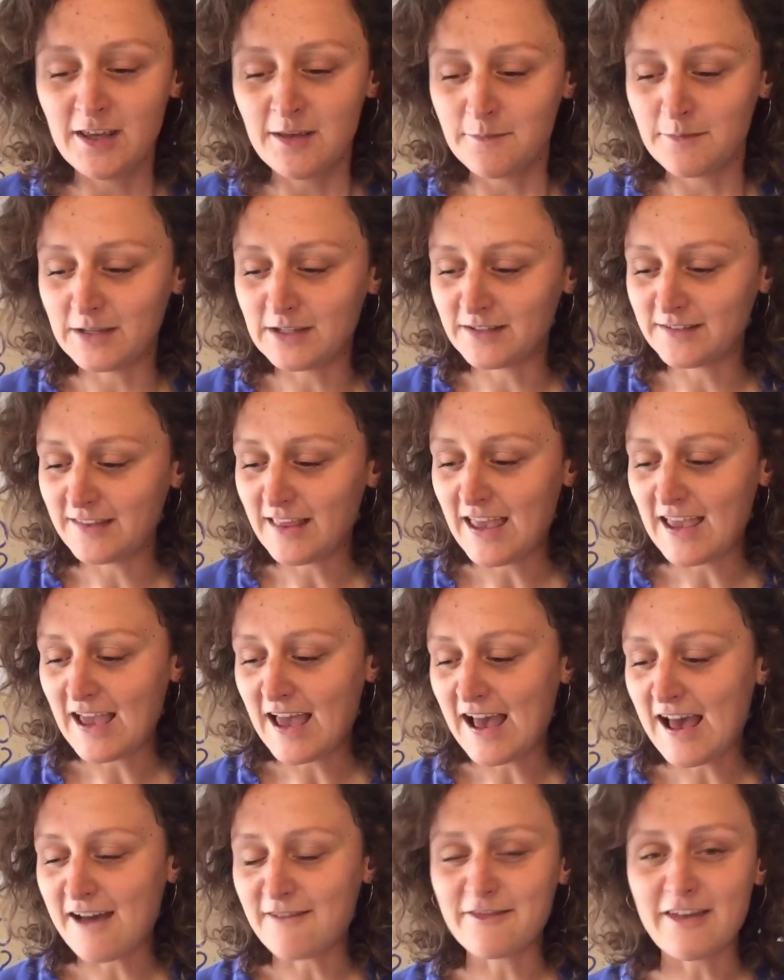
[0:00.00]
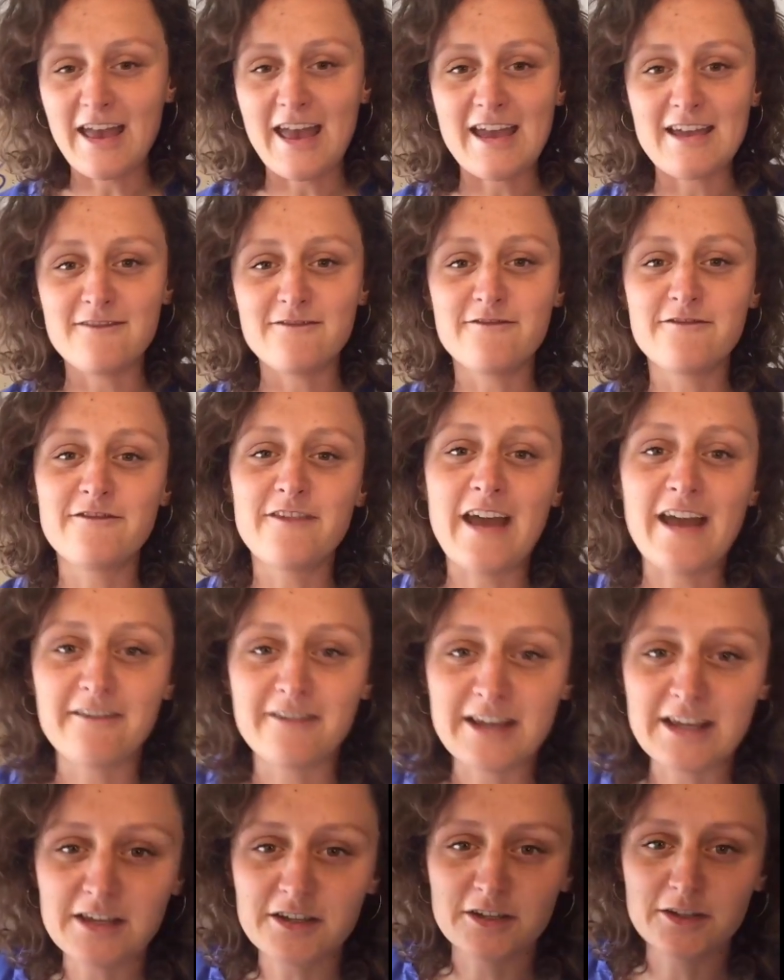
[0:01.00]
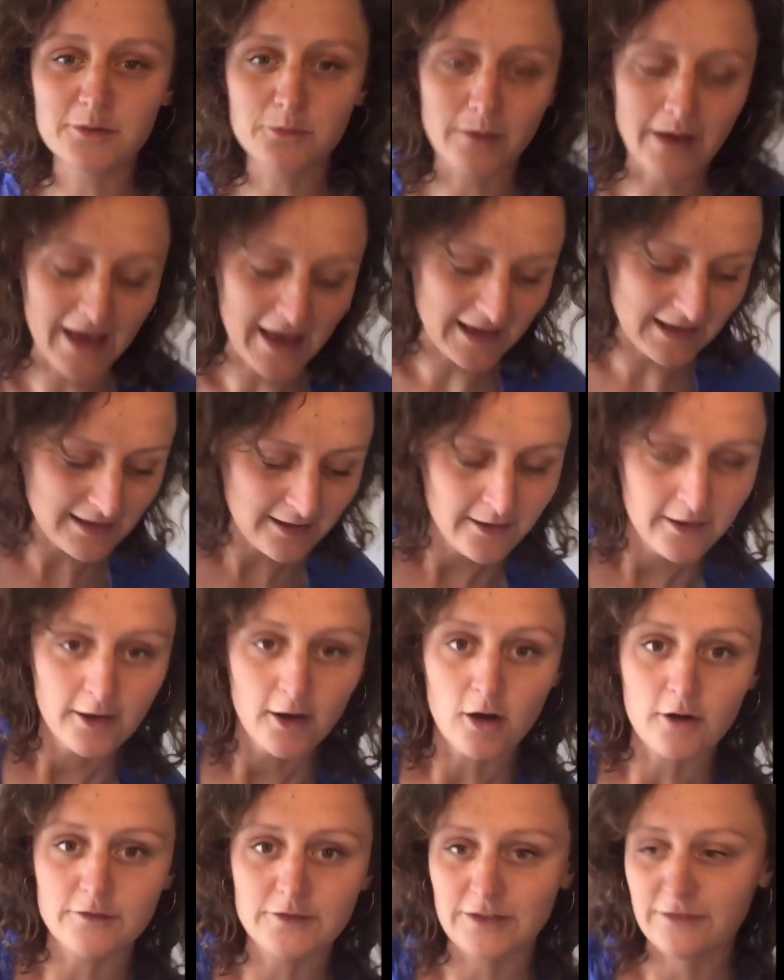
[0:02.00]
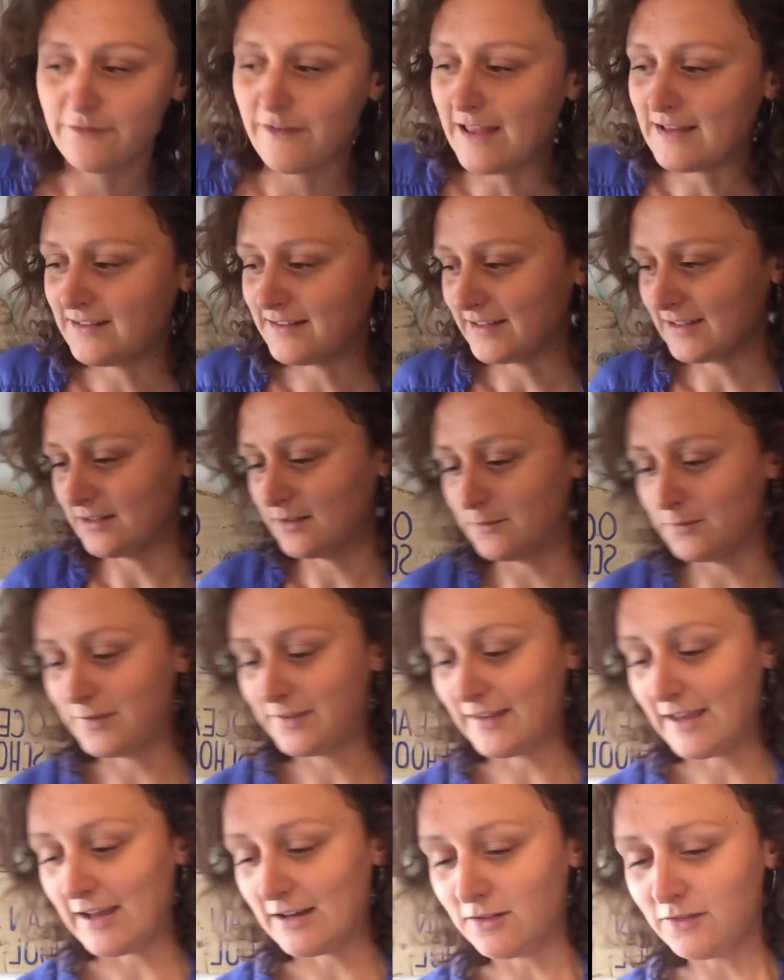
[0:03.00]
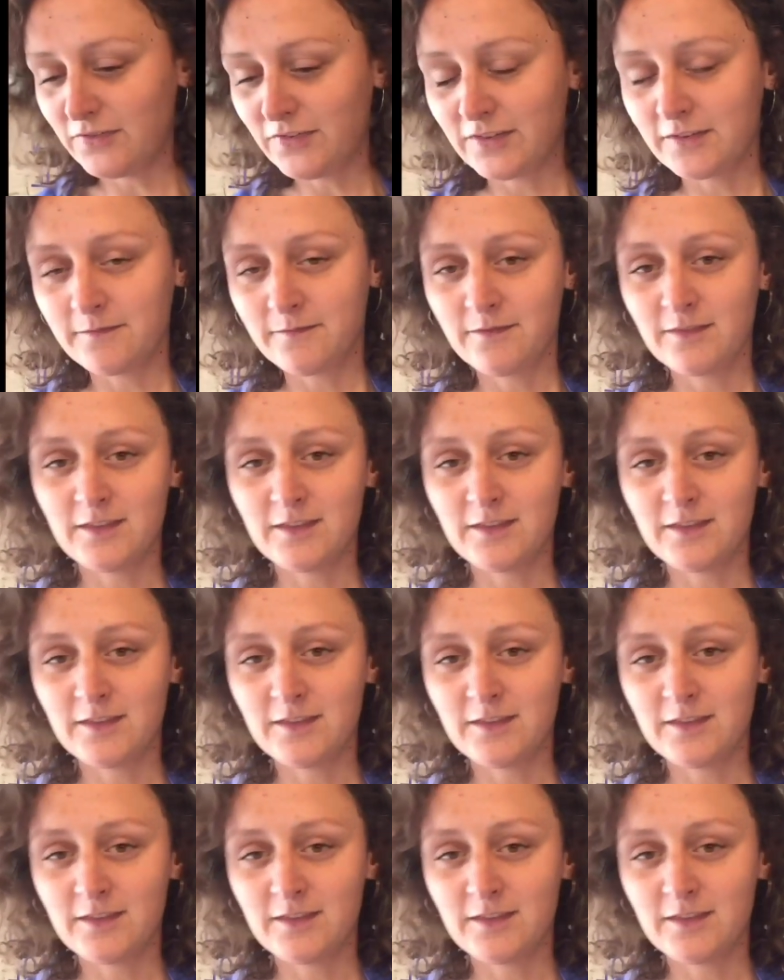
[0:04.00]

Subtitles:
because they have a very good way of defending themselves.